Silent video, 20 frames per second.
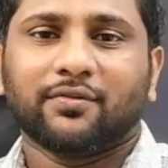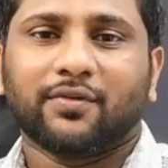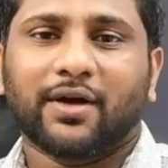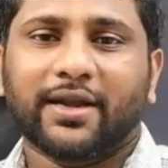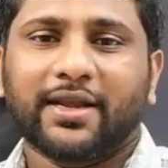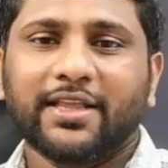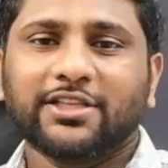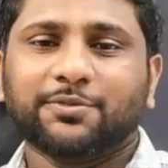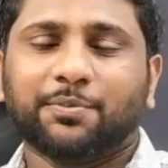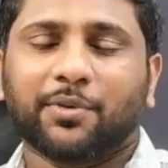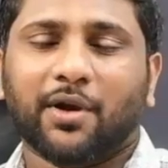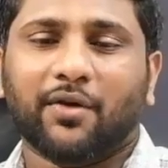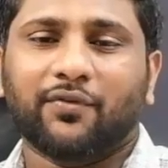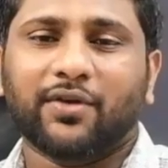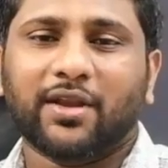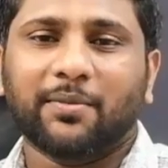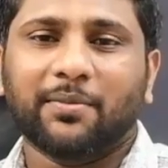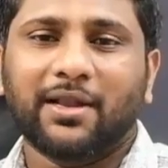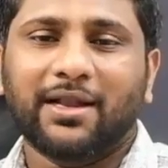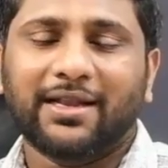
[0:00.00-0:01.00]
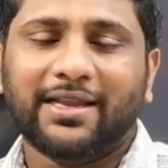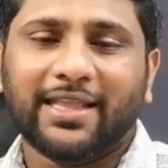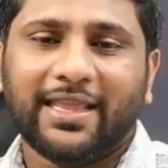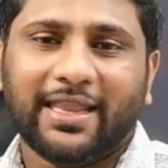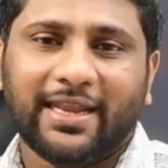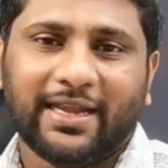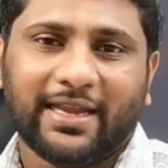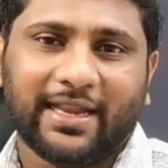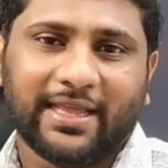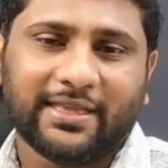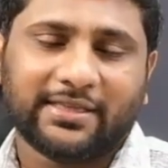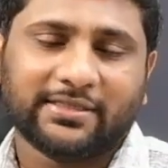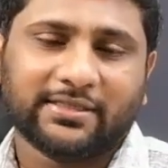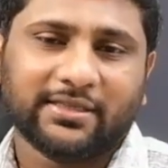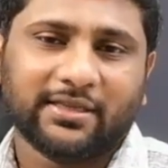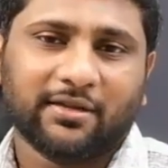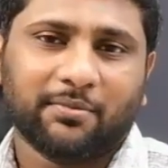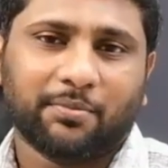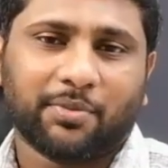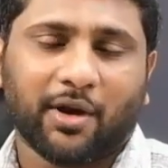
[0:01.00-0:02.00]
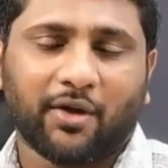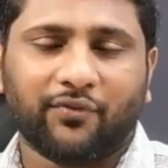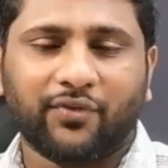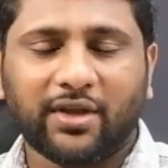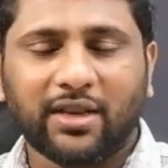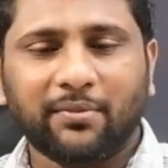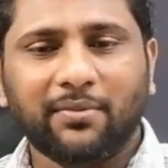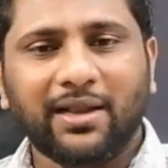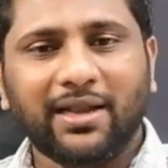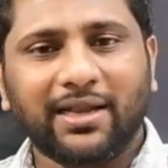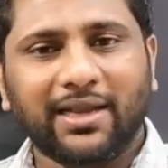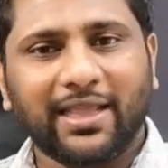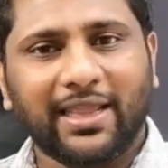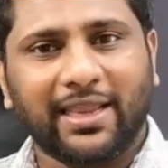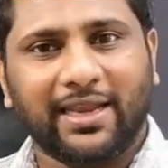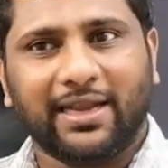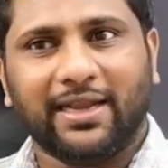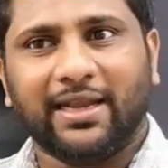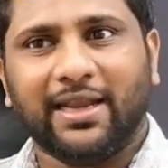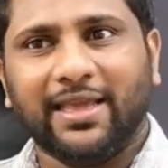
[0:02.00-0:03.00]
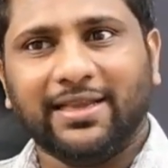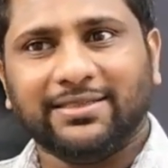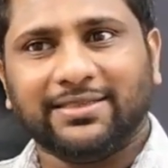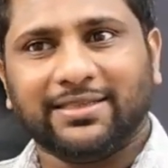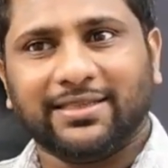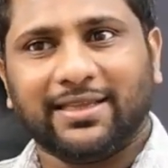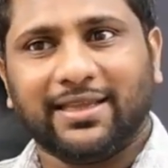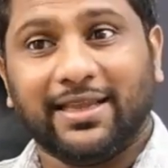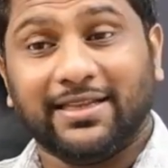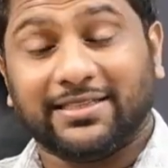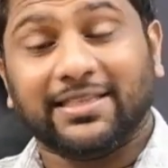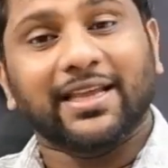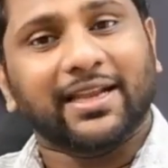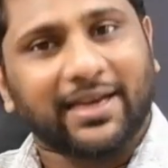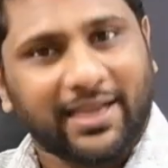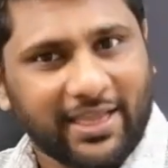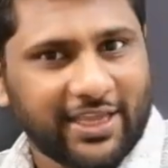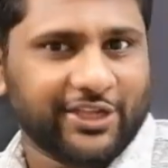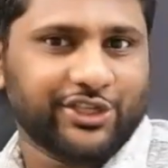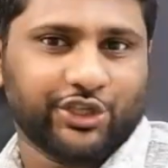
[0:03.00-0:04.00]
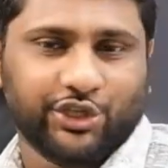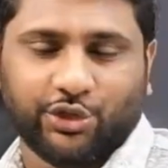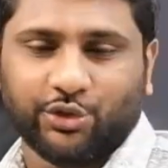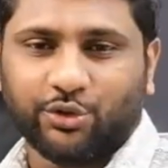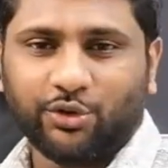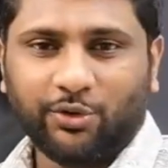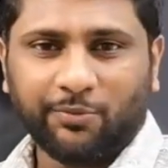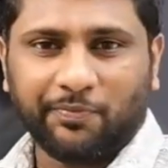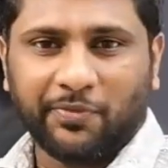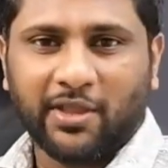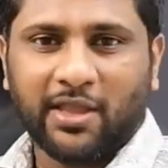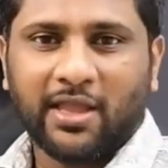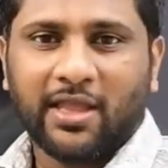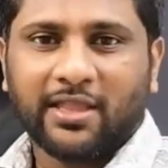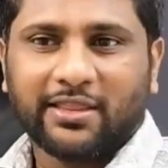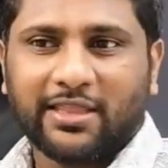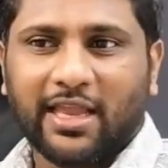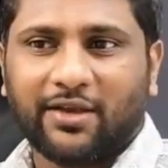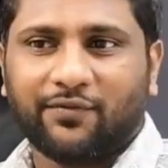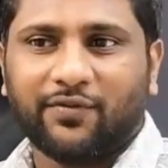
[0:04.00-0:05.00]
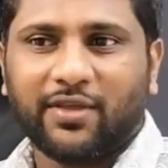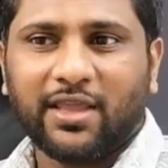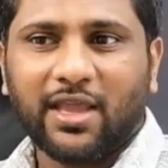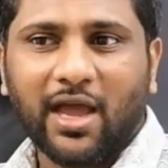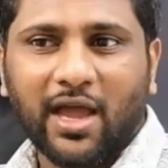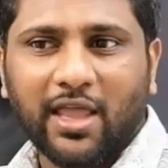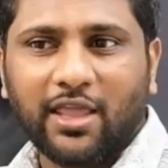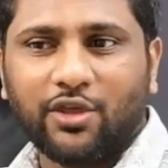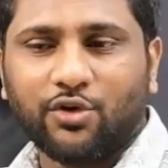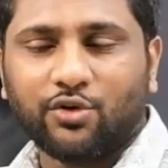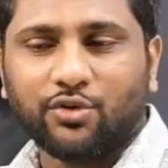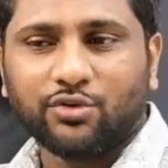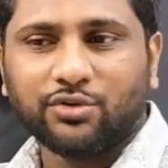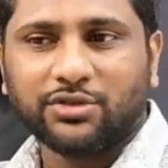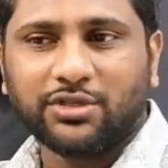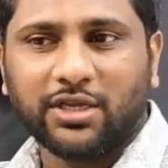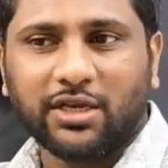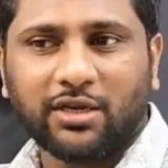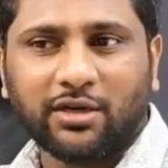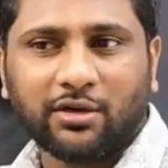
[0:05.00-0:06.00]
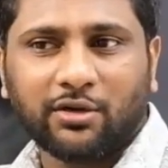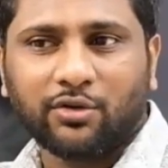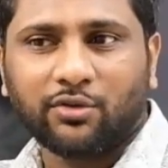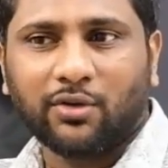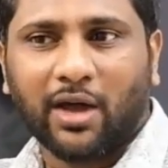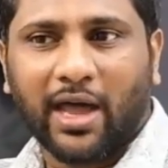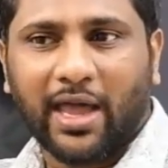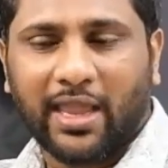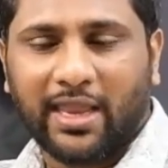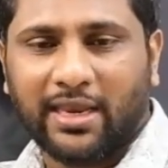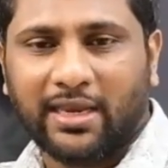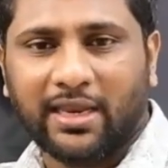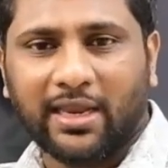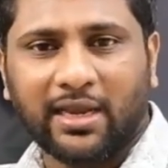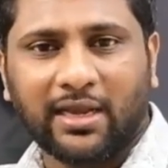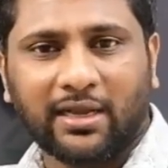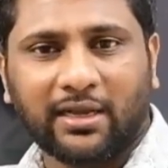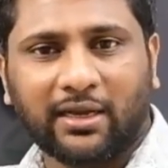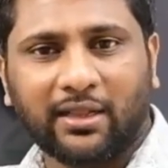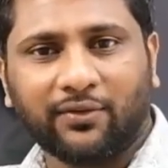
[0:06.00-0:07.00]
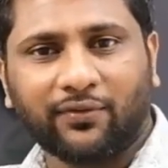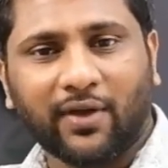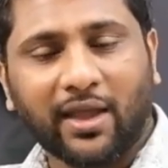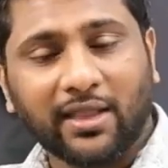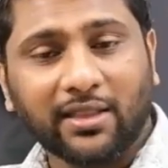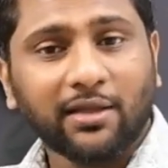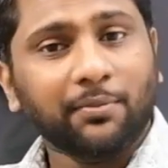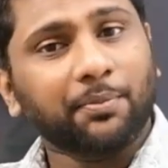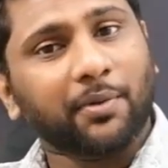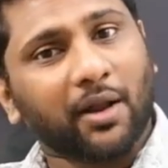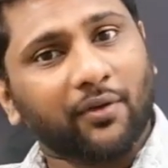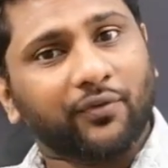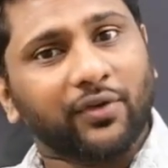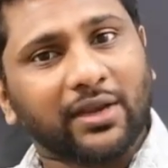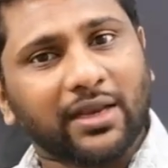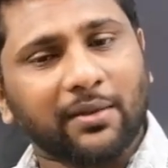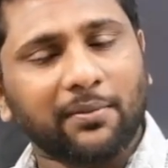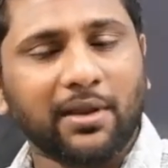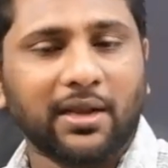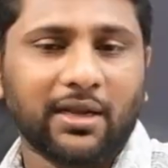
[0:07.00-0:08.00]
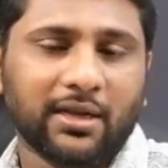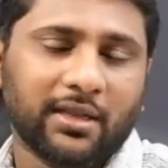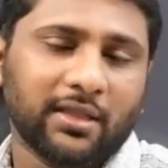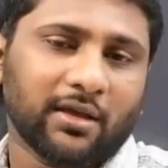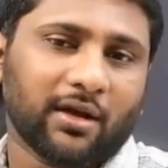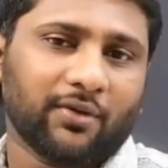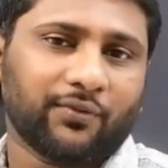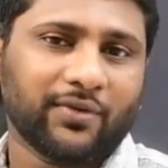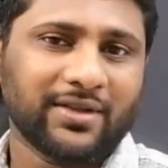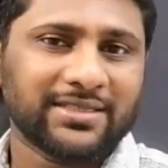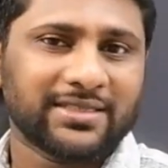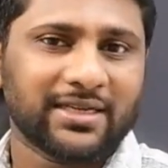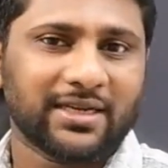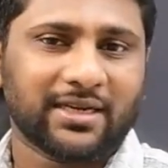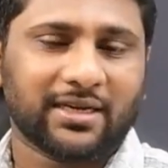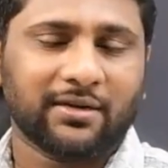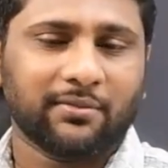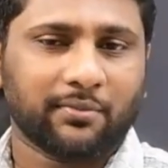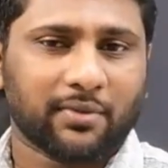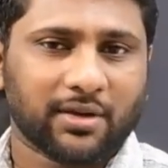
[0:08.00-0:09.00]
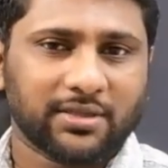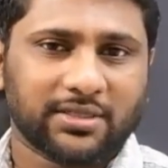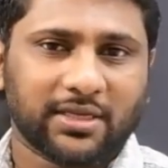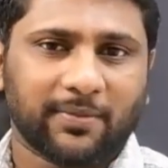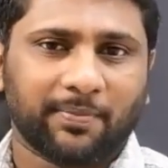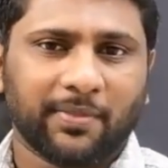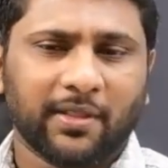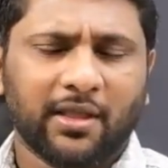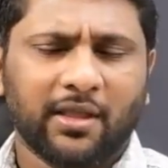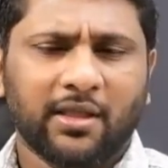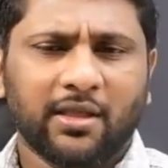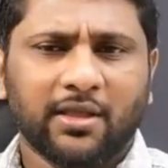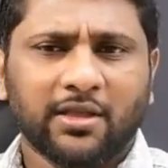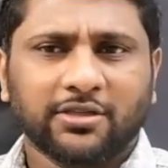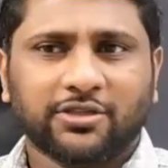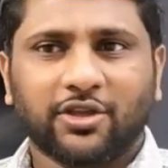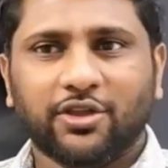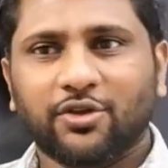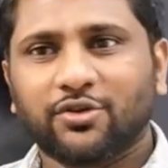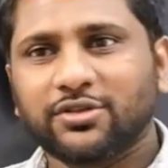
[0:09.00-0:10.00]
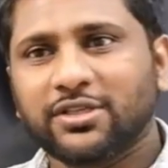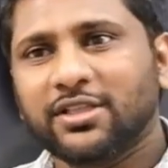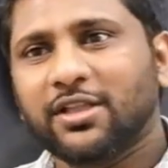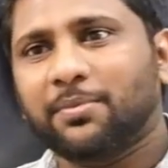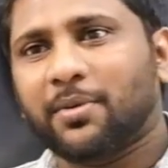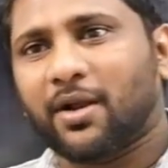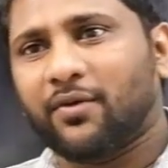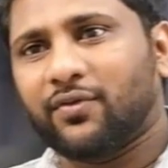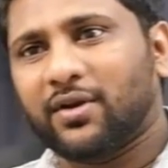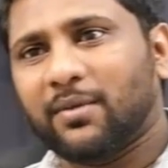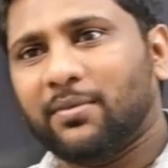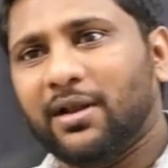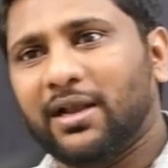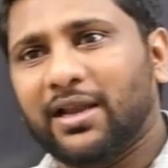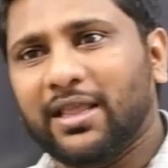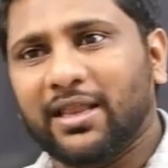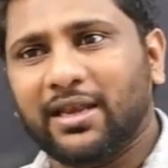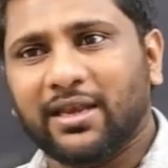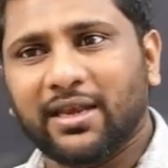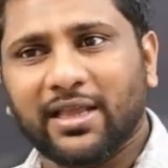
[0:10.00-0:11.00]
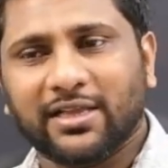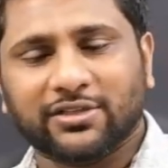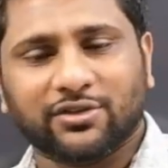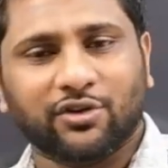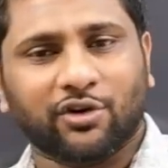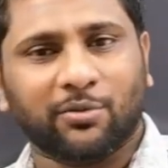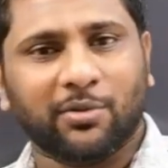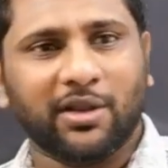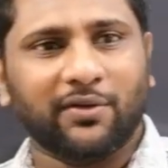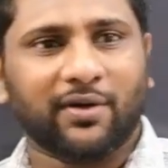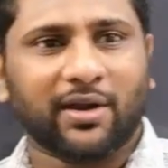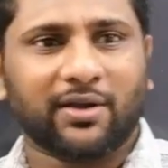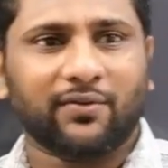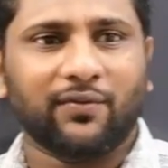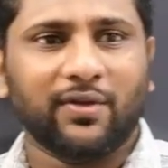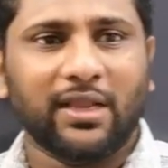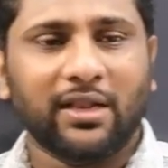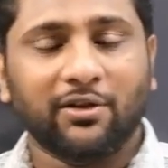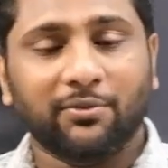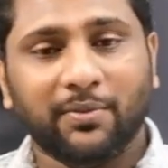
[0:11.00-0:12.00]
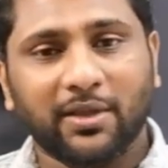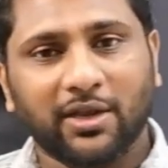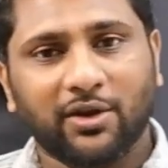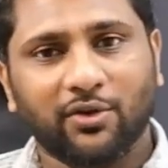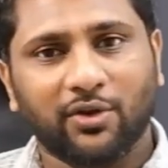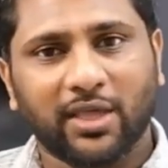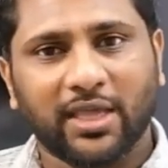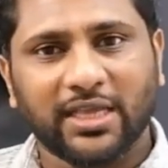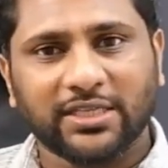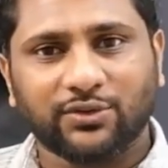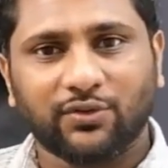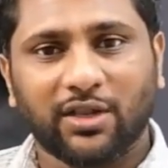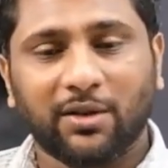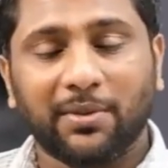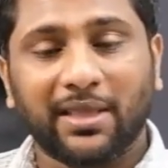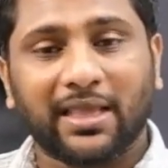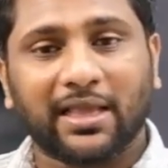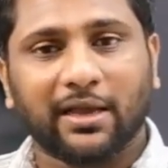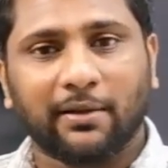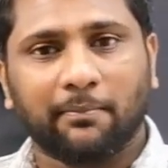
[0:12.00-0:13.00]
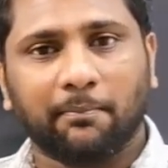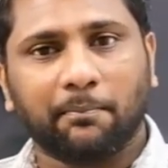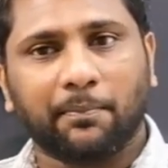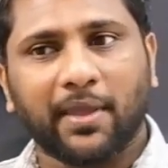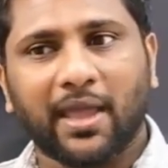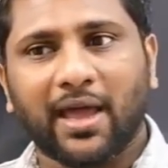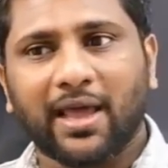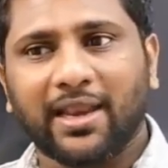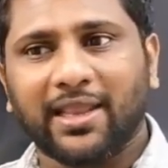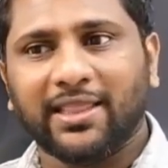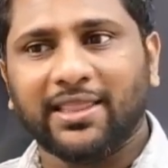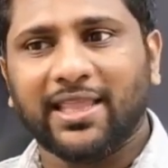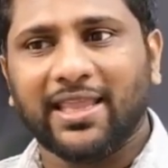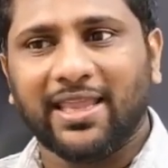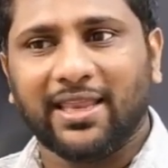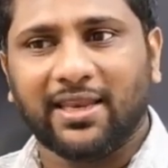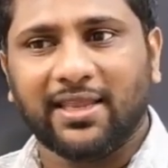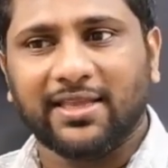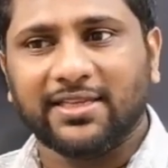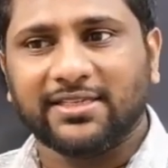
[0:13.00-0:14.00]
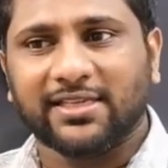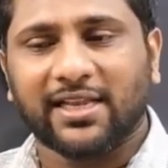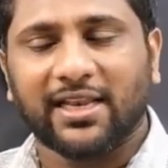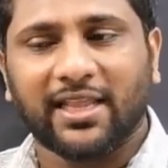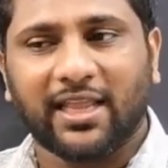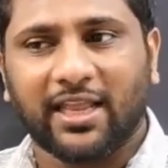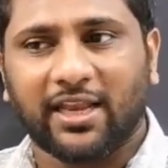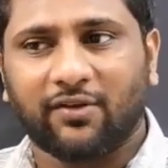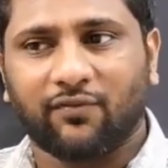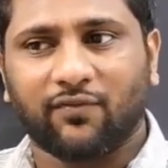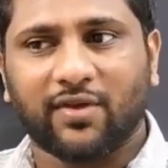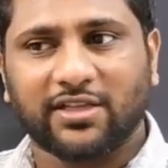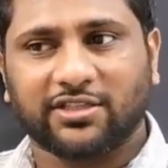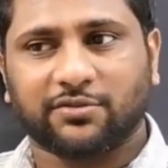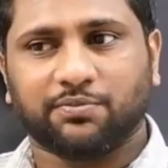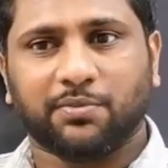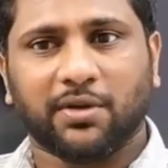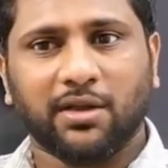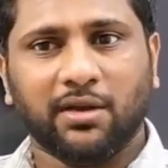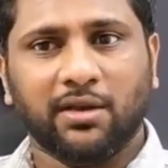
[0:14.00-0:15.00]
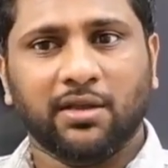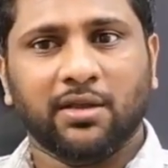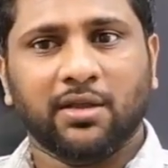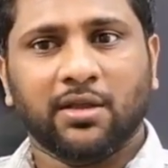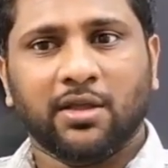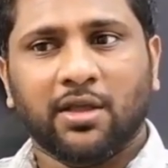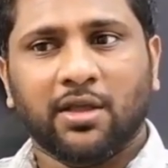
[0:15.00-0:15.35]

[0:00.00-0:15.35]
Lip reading: What is profitability index? Profitability index, it's a ratio that we are using to identify the profitability of a certain project. So using the profitability index, normally what we will be doing is we'll be comparing the initial investment